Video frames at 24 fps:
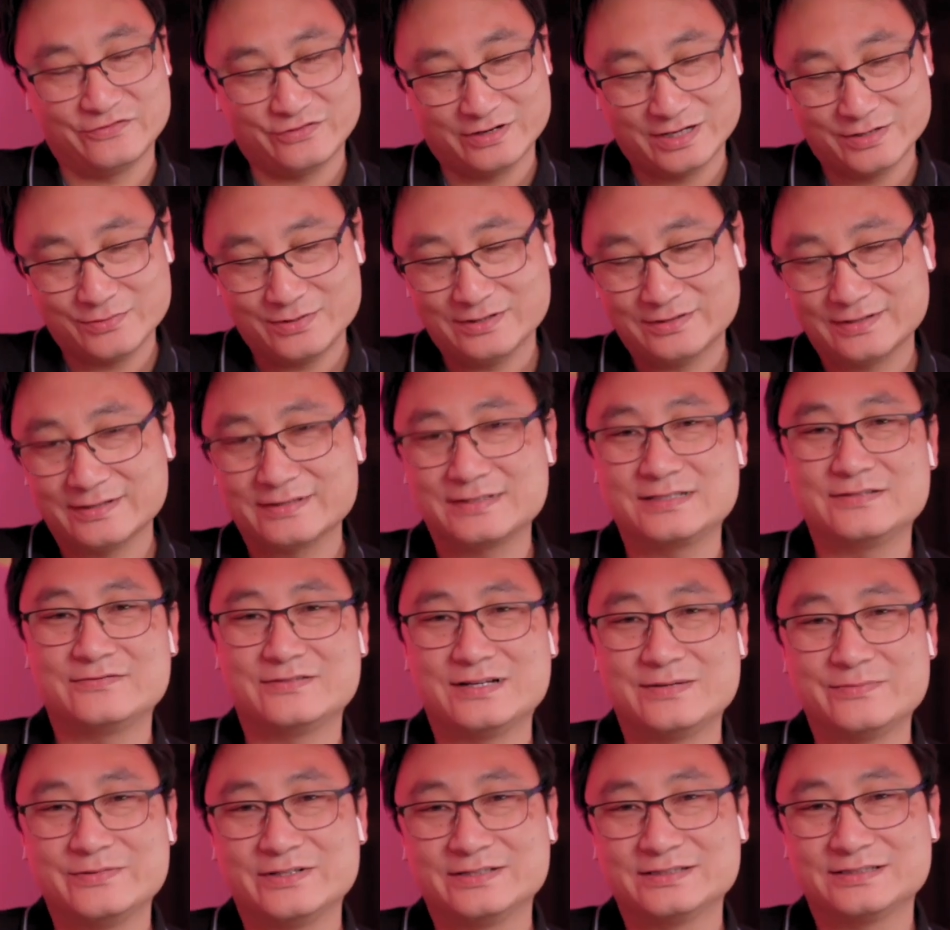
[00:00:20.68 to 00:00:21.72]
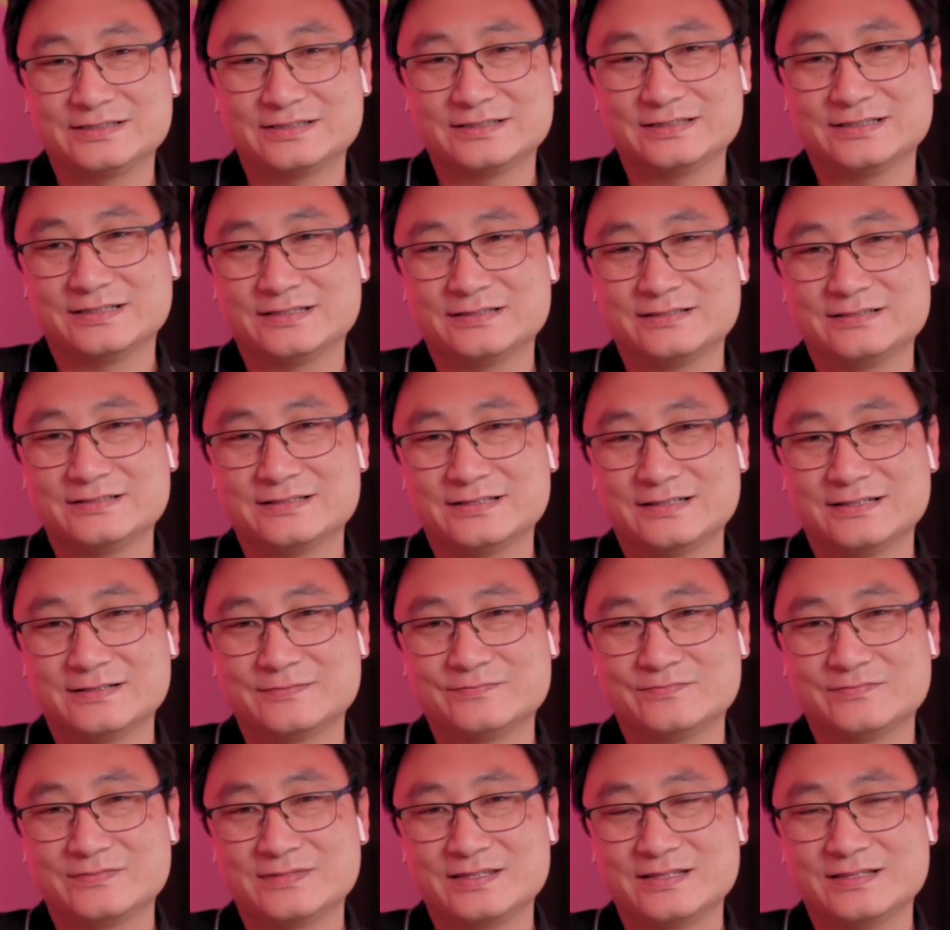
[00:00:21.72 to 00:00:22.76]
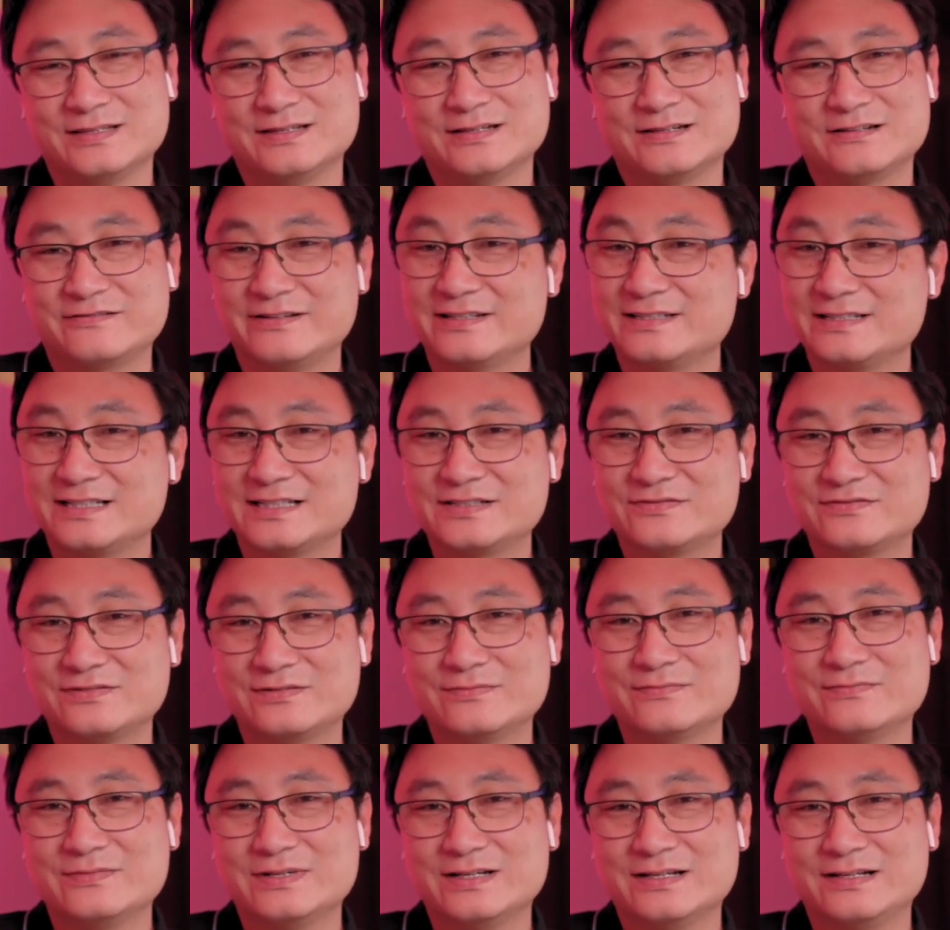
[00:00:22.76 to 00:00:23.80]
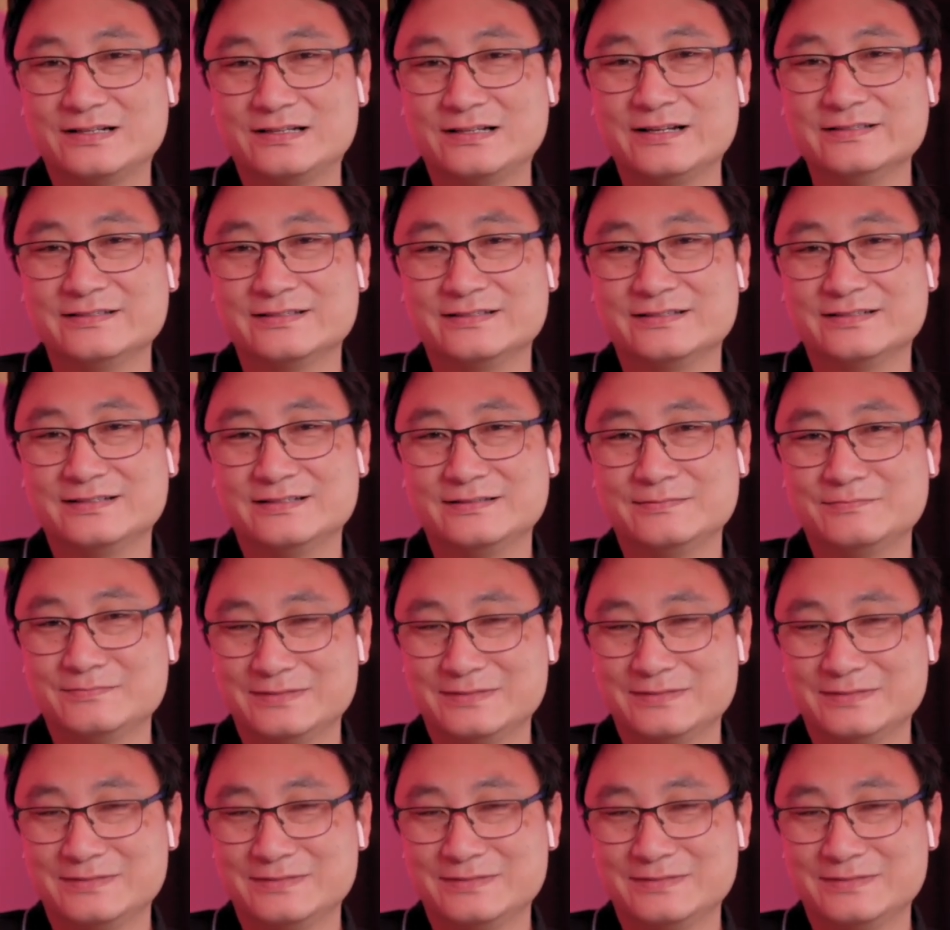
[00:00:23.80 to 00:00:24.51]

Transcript: very well, thank you very much. And greetings from London.